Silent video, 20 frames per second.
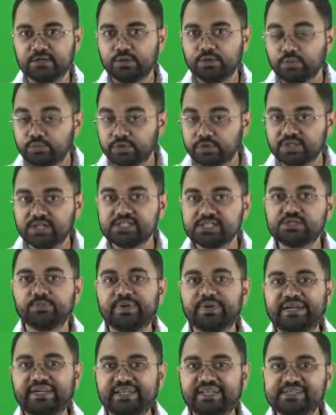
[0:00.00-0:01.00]
What are
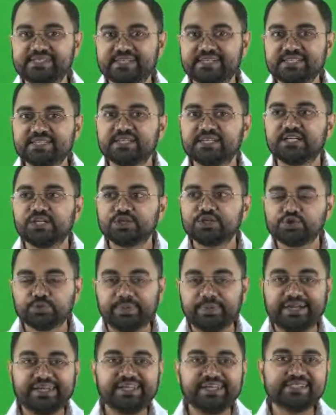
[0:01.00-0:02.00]
somatic cells?
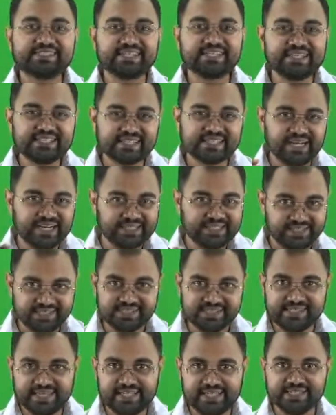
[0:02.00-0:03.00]
Somatic cells are the
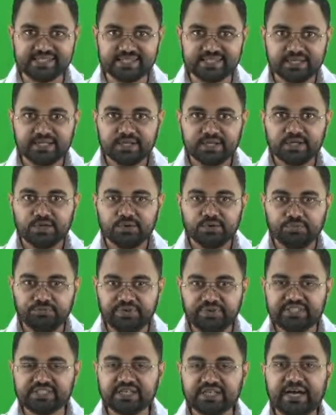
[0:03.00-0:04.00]
cells
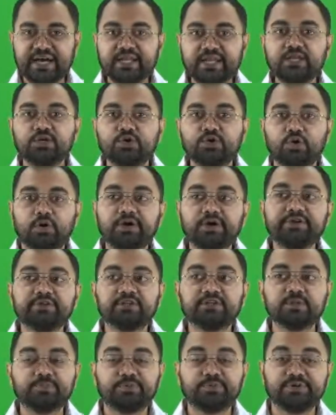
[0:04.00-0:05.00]
which are
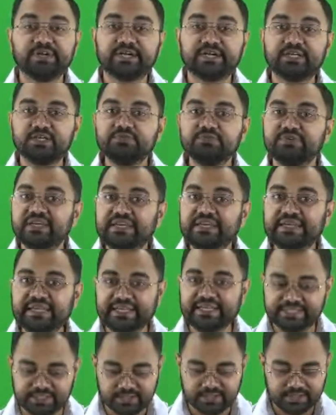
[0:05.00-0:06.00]
non-reproductive in
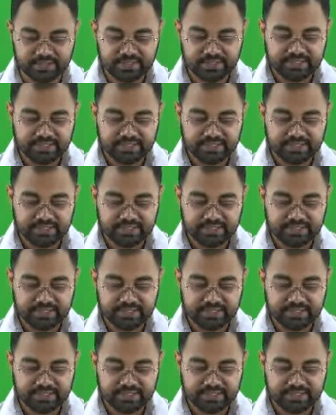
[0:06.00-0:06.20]
nature.